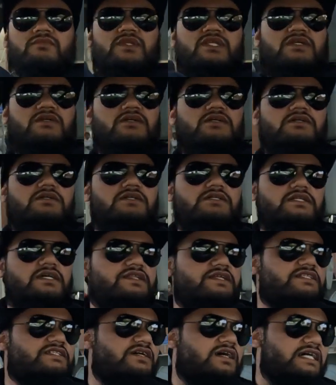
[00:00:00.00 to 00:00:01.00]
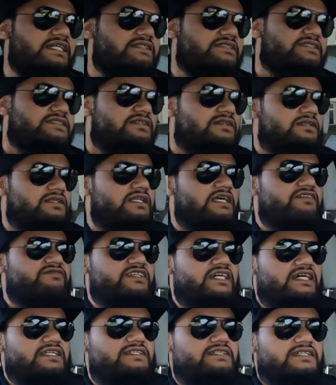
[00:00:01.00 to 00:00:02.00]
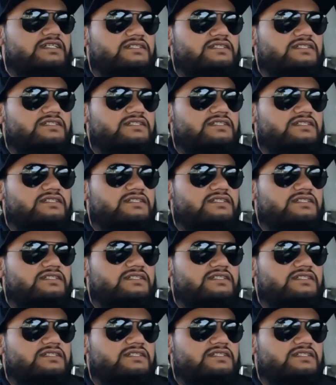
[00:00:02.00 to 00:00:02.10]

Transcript: Another tight left-hander,